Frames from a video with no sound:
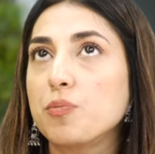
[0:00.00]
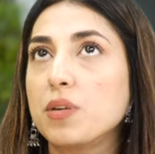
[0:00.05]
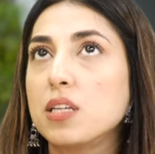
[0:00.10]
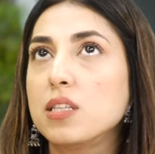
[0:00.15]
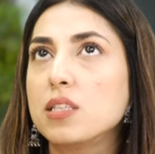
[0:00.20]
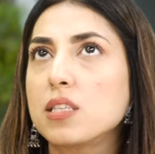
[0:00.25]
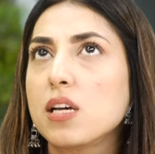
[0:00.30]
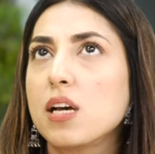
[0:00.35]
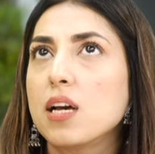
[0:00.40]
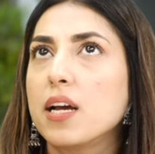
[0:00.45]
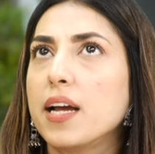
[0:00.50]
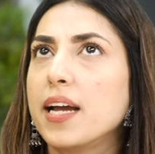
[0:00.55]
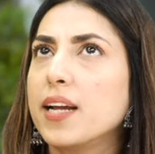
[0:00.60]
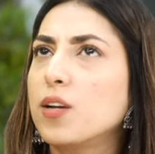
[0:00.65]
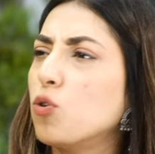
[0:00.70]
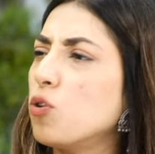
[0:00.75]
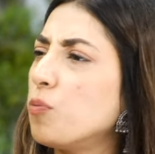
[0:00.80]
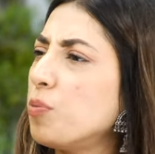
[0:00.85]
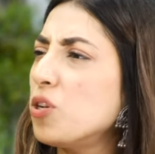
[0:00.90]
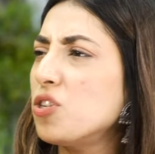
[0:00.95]
means it
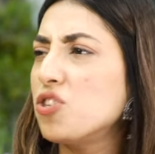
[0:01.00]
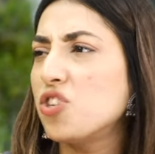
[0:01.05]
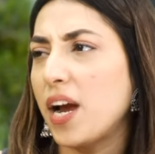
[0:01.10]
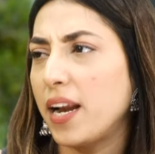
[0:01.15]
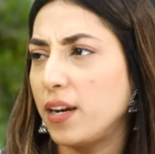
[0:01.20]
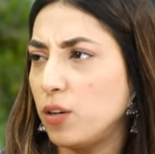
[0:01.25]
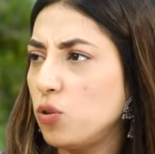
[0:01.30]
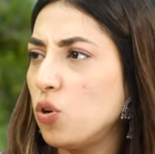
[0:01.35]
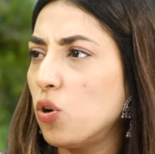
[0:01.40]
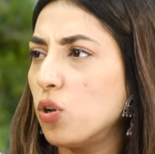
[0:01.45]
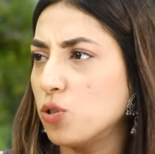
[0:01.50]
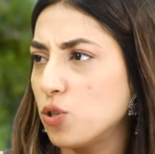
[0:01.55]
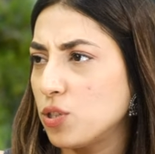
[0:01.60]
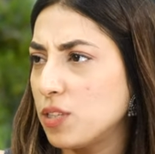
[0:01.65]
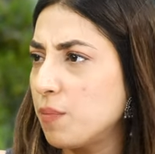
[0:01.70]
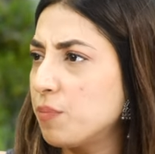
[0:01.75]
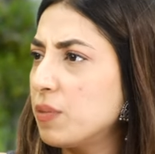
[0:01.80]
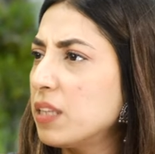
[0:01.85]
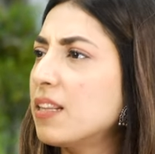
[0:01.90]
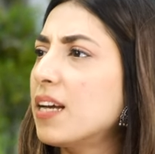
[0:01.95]
could be a childhood also,
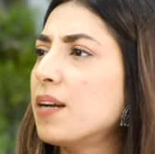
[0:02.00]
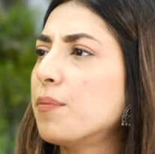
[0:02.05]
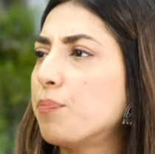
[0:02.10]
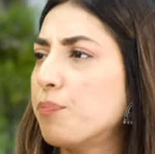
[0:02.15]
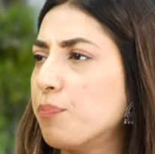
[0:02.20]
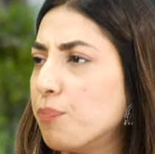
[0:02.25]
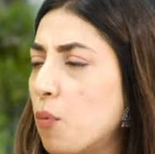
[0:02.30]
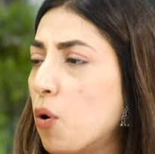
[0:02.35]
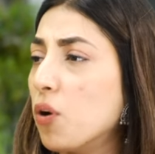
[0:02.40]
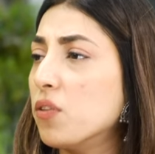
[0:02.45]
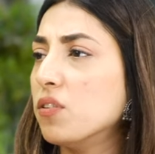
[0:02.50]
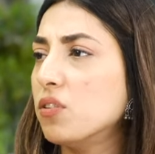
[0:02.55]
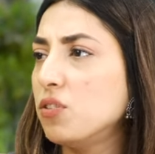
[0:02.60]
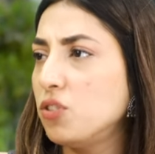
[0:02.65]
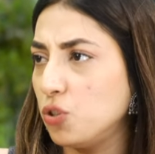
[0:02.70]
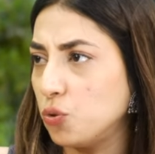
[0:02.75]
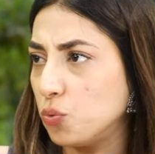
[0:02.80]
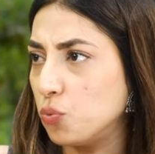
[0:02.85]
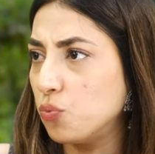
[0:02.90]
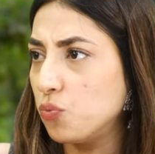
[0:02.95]
something that bothered
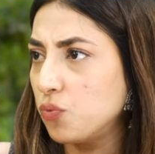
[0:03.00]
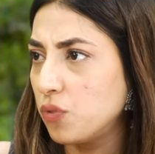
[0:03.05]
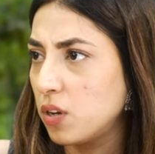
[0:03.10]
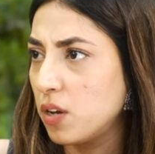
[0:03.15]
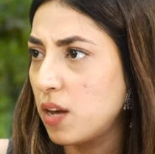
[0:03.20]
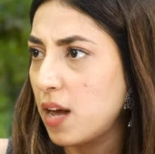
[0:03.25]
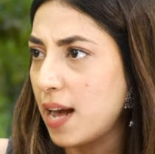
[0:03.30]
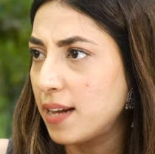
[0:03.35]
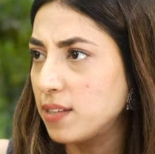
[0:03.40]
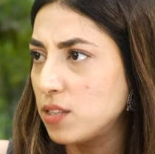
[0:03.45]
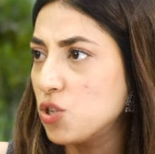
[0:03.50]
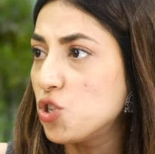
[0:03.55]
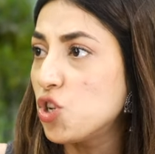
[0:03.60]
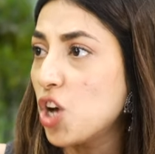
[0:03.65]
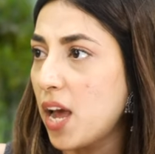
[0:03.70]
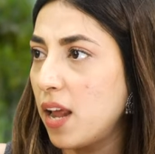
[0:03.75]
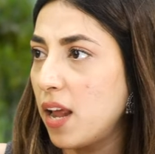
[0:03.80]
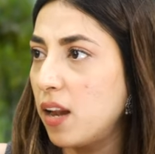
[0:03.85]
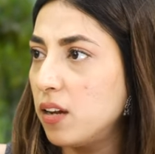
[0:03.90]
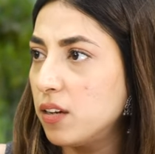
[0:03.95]
you as a
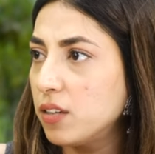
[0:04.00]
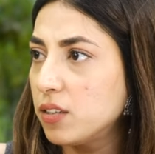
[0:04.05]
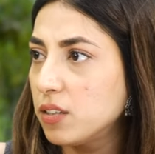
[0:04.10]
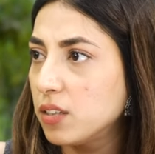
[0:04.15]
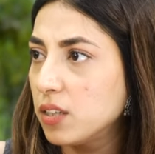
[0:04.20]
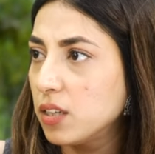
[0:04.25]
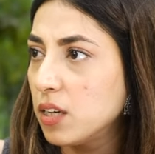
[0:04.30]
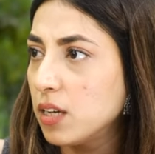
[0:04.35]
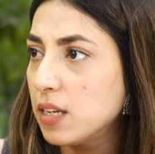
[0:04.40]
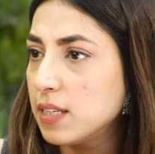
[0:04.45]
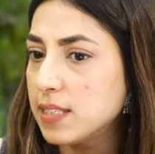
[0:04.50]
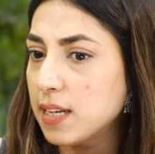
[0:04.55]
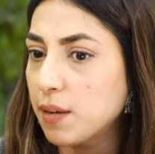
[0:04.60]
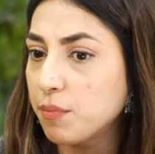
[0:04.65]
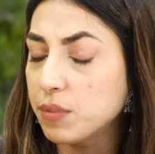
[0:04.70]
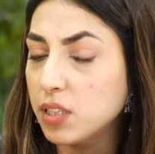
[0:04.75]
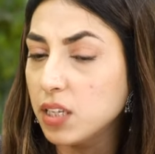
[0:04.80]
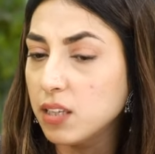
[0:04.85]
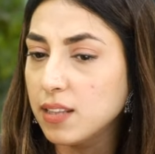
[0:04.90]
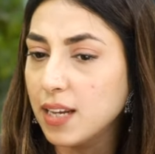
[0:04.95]
child,
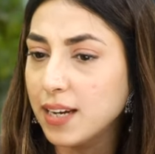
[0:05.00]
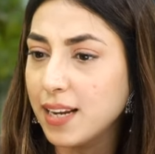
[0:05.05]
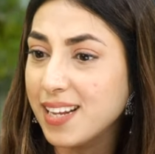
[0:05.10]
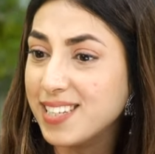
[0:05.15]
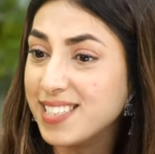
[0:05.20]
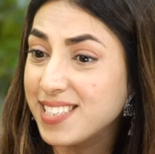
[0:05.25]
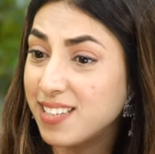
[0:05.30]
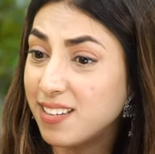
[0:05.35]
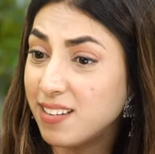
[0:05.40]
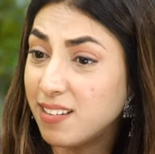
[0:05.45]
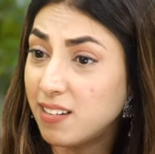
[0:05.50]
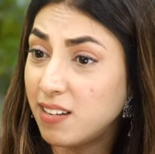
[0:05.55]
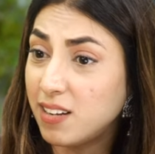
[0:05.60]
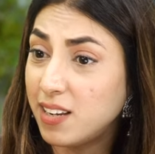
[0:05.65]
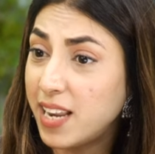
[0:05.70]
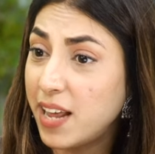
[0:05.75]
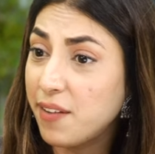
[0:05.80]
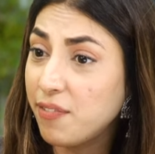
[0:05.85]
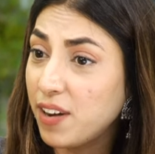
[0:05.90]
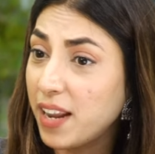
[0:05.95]
something that has
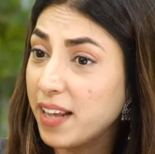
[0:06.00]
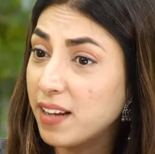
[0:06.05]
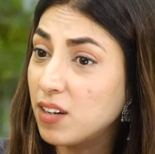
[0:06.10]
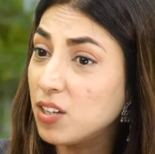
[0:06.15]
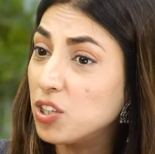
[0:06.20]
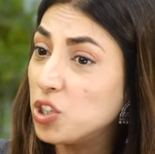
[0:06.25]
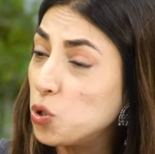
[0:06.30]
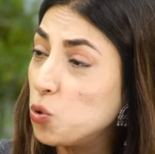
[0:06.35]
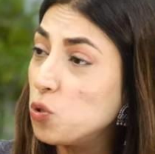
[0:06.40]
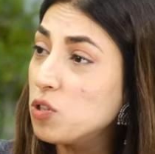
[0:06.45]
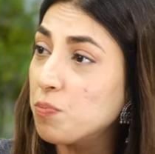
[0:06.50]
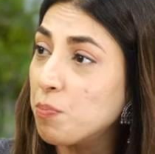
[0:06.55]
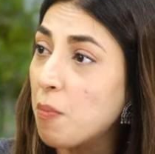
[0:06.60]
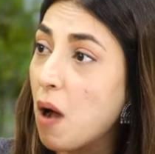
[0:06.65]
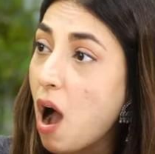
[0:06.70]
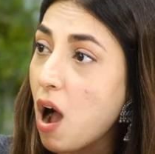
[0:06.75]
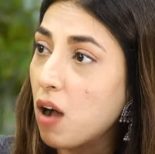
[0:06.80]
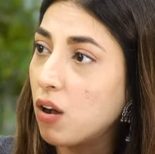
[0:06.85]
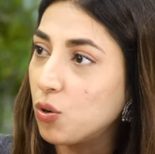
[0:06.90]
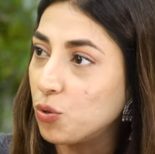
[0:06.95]
left like a huge
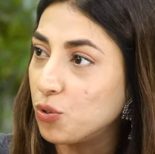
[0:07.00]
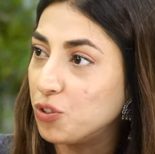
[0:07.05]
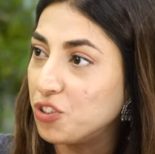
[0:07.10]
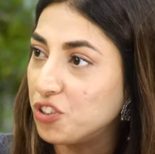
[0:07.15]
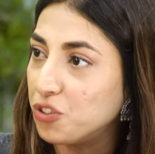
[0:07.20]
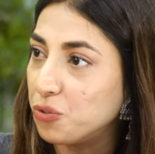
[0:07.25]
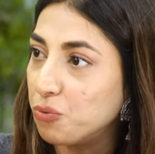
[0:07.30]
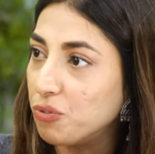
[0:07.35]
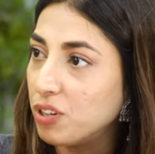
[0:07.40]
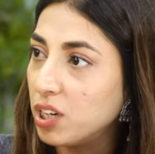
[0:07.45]
mark on you.